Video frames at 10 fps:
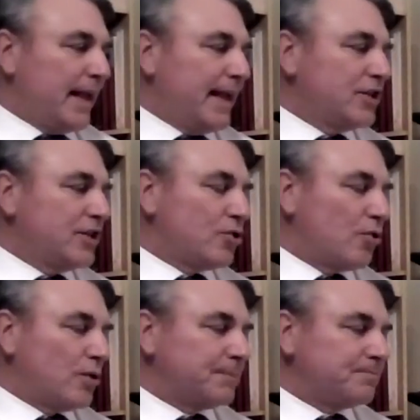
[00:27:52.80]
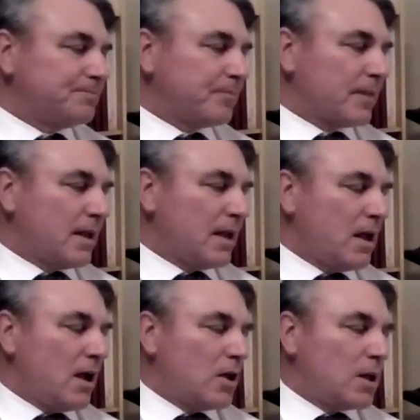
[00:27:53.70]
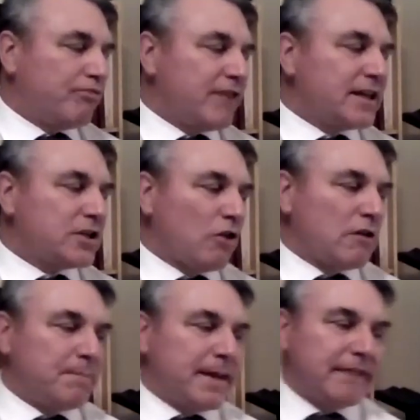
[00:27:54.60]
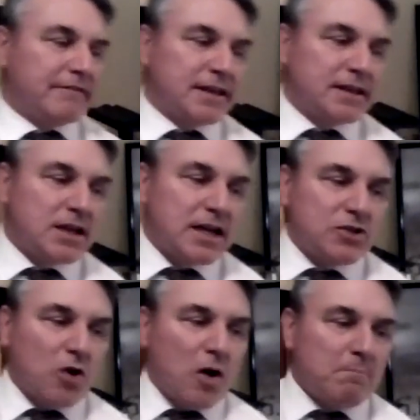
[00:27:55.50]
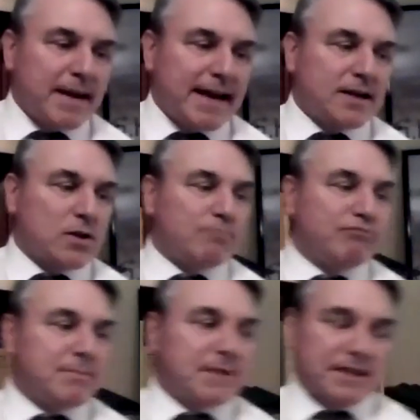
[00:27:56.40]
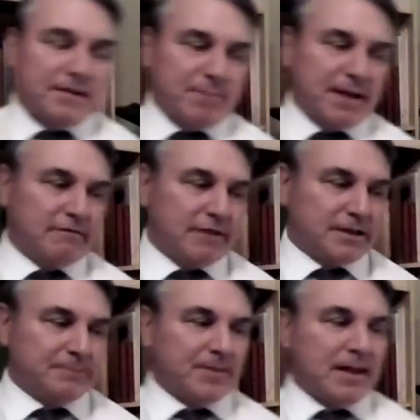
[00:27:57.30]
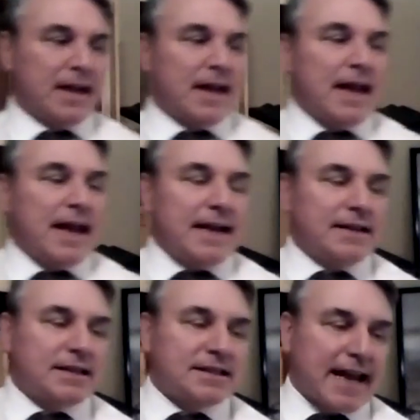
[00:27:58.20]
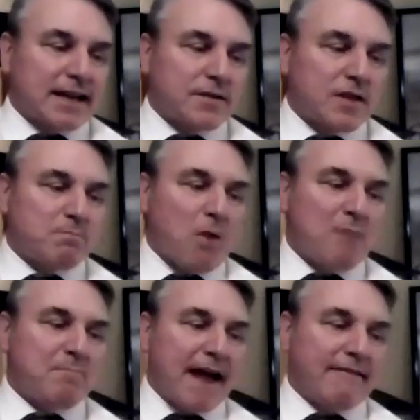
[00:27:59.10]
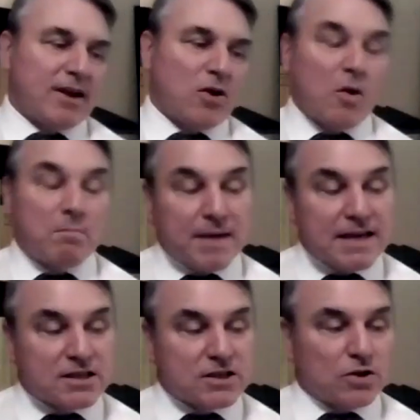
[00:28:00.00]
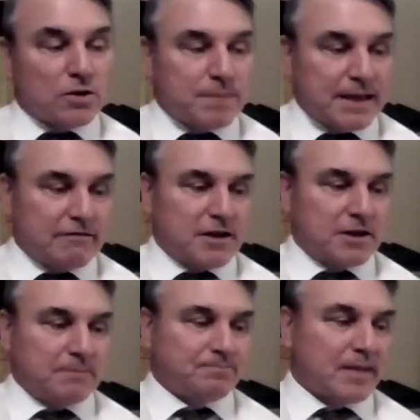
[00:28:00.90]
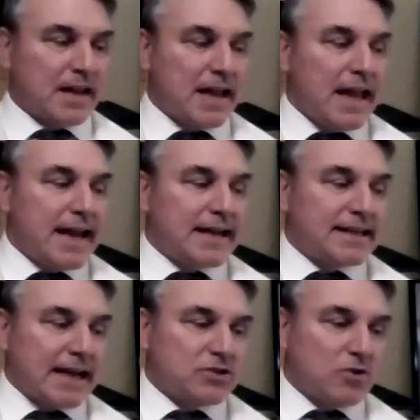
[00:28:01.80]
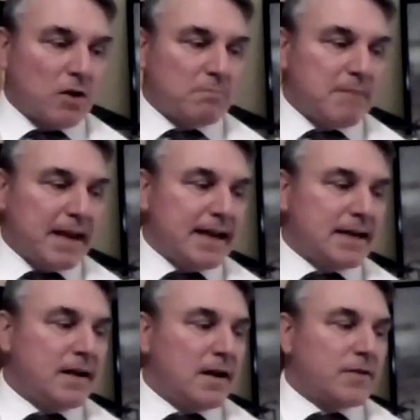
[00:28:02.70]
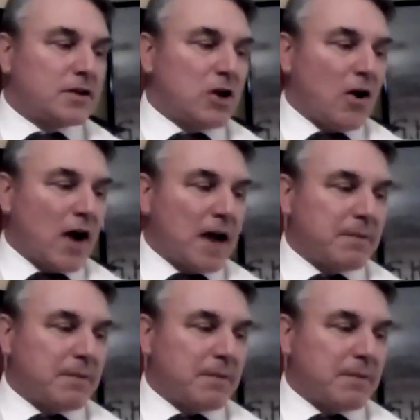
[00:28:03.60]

In short, the prehistoric period need not mean the primitive period in the sense of the barbaric or bestial period. It does not mean the time